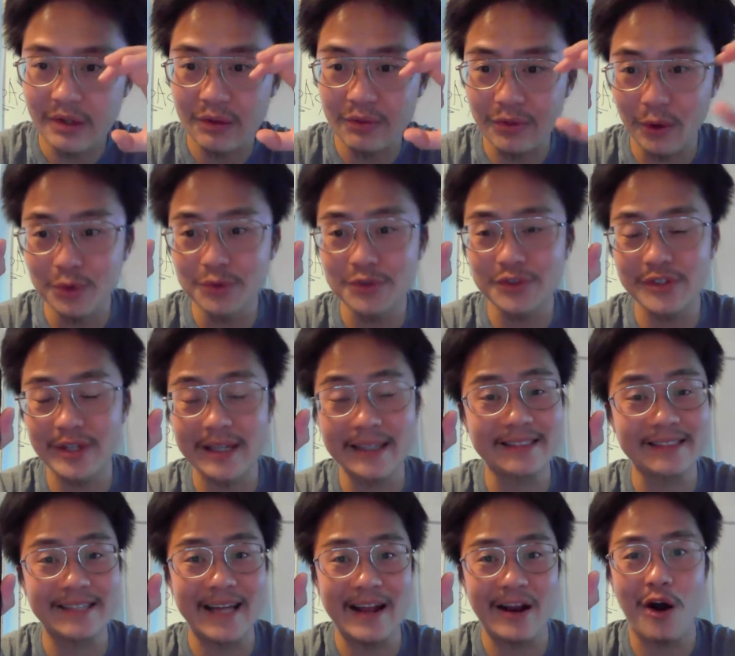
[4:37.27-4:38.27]
those
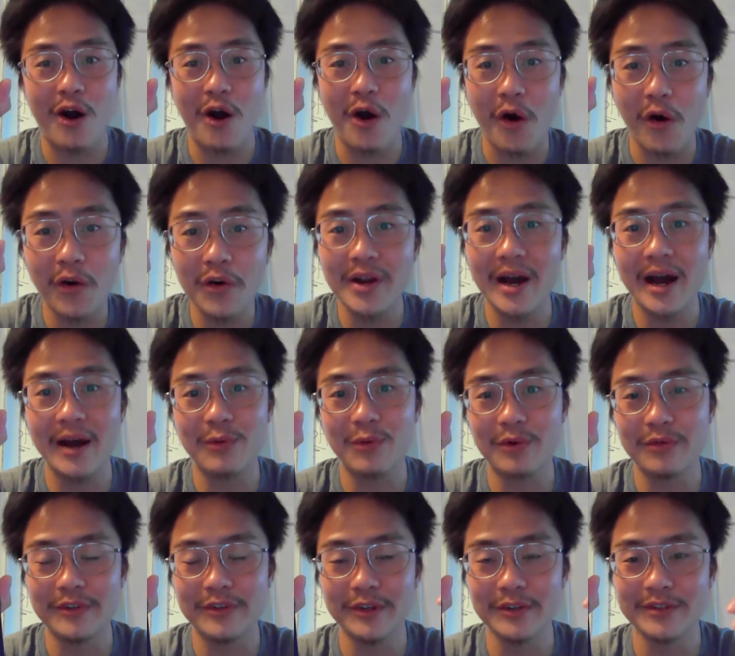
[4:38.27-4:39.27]
things that are not
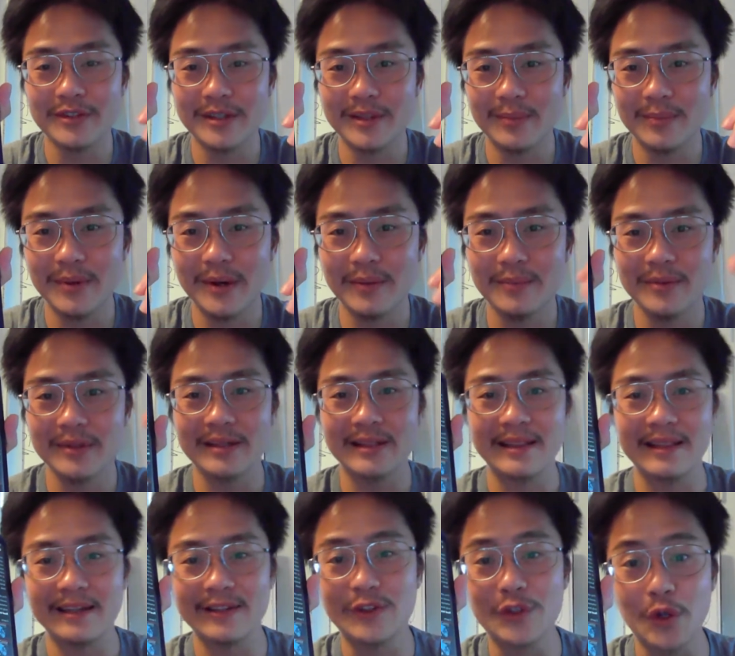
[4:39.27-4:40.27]
revealed to the public
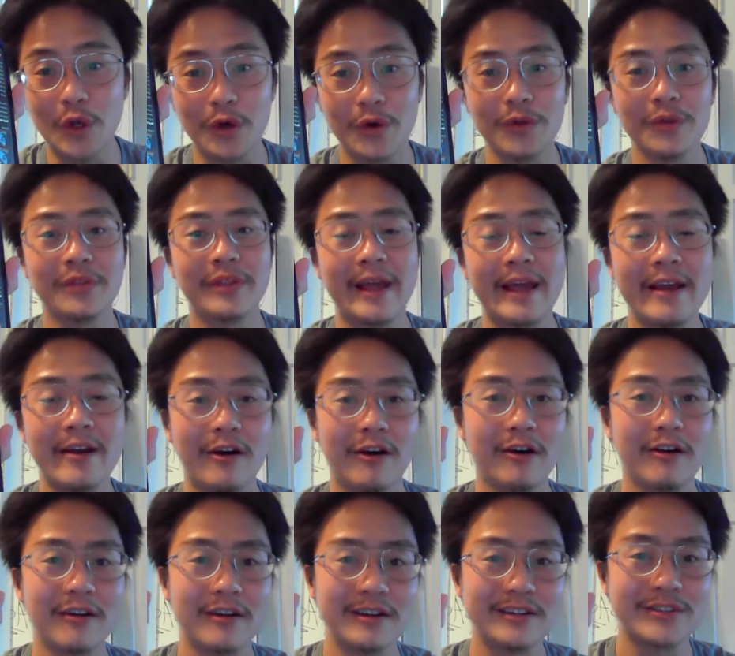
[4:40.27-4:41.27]
until they
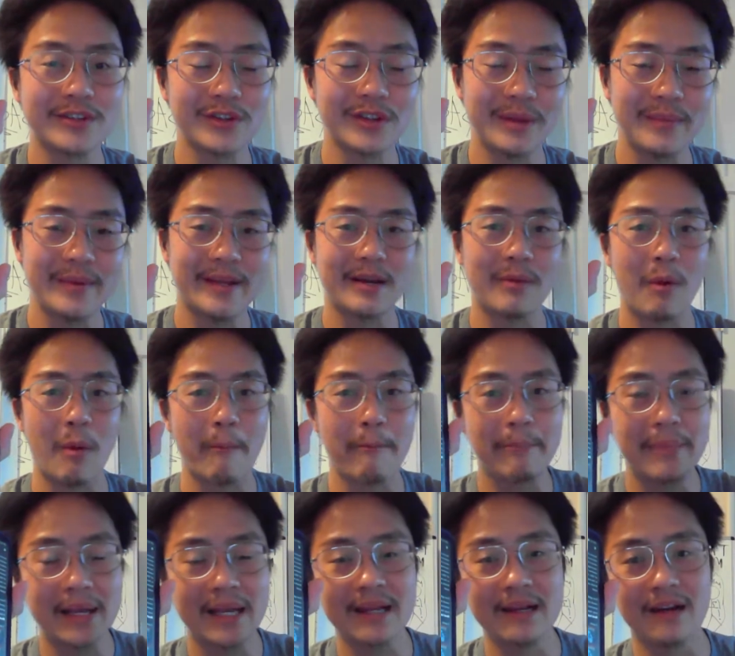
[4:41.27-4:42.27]
are until they become a
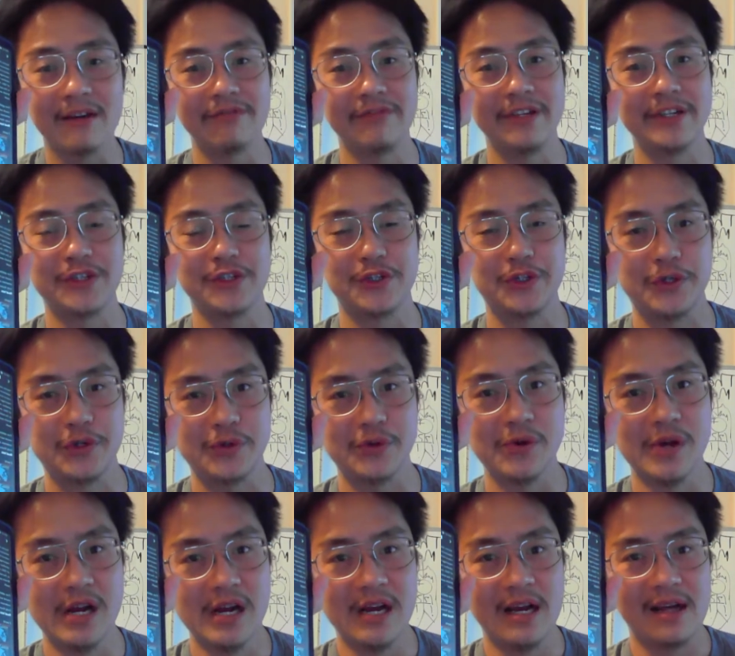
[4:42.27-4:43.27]
big enough issue
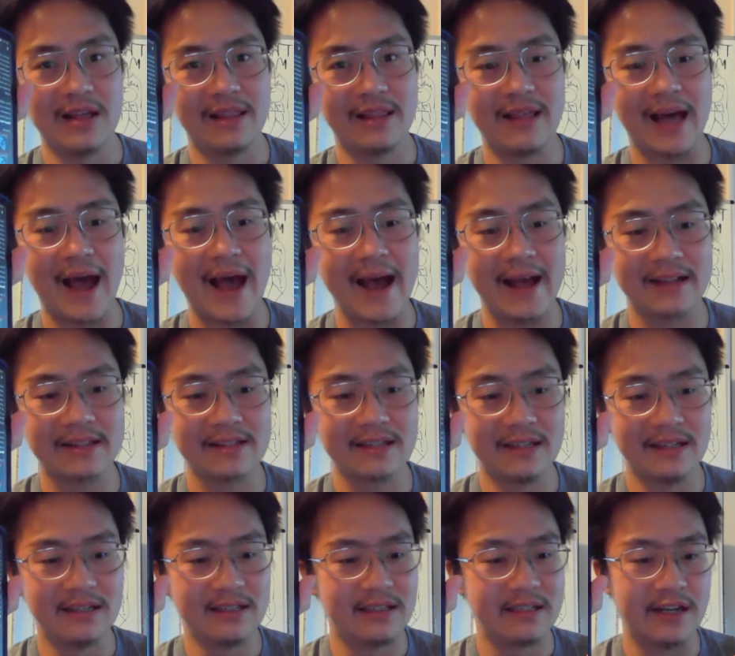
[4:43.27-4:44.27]
that
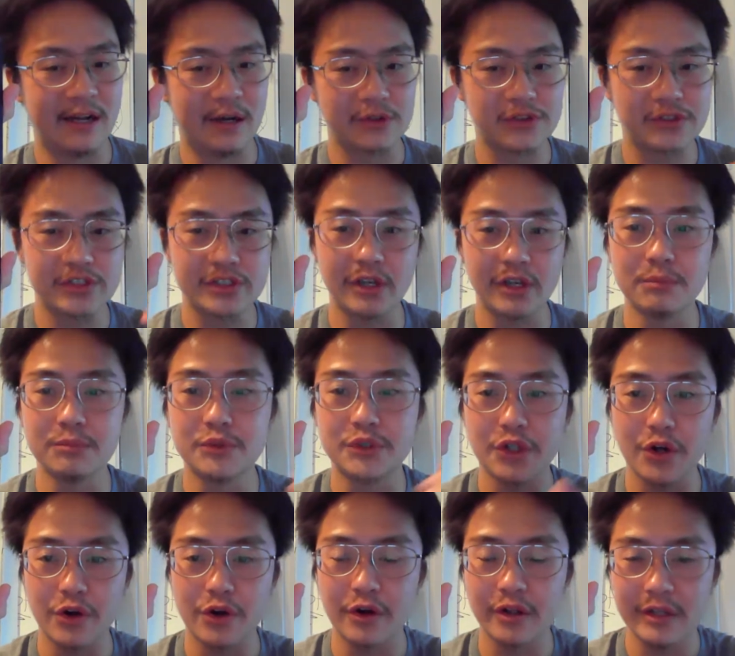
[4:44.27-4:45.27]
you know some
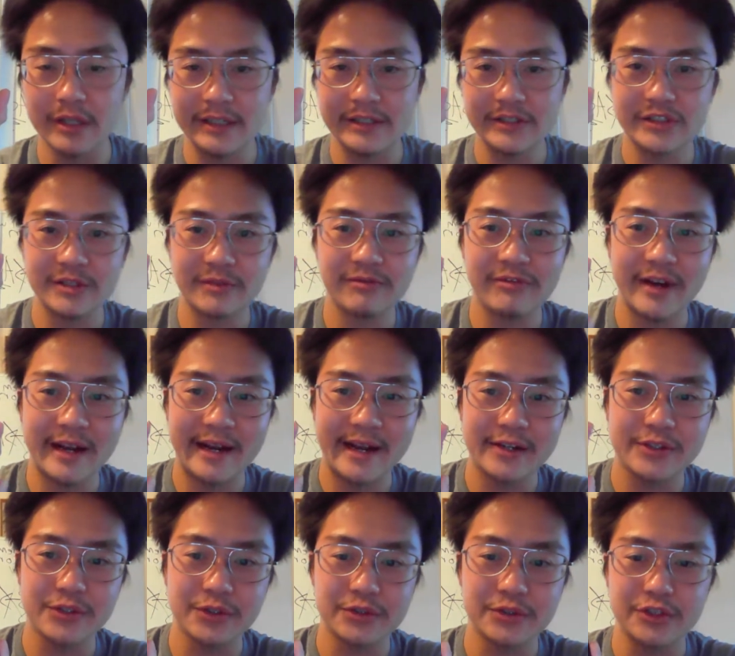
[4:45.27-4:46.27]
journalists some
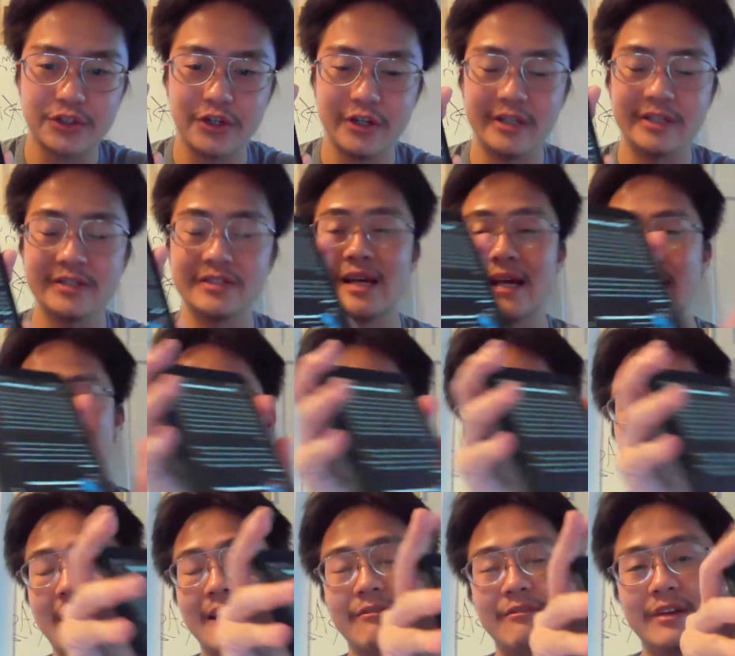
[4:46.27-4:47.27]
financial journalists had to
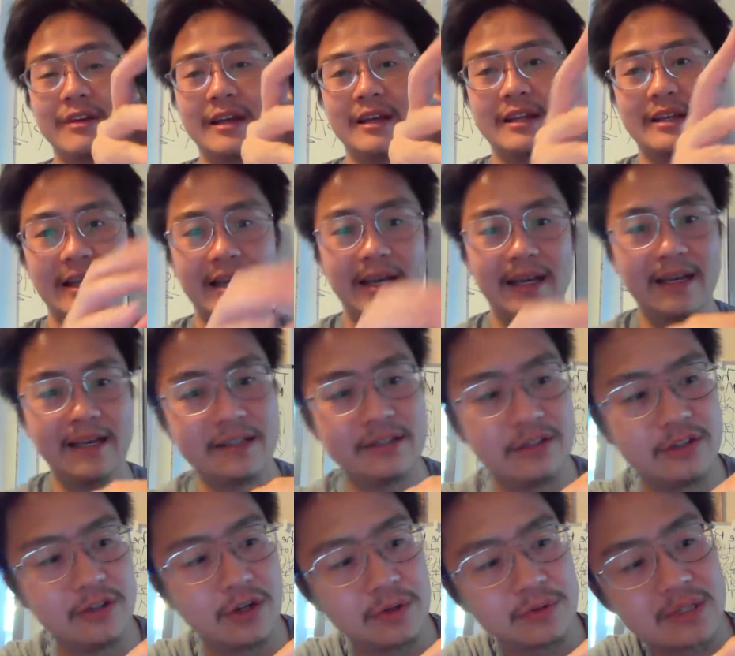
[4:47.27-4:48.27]
dive in
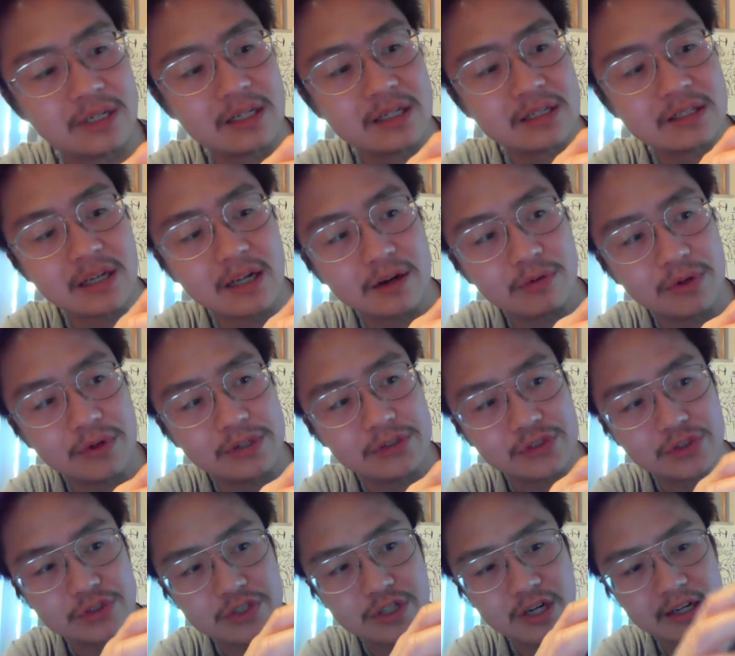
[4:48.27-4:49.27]
and you know did a ton of
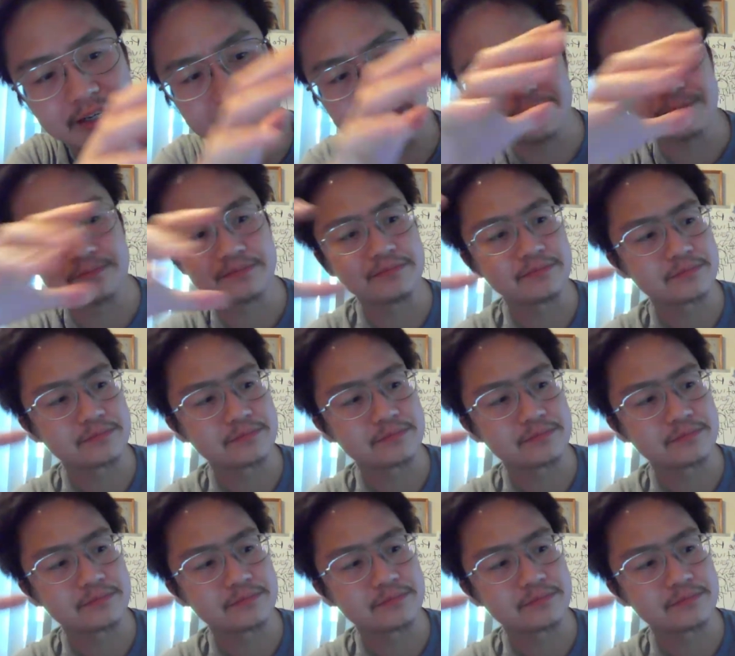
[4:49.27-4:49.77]
research on it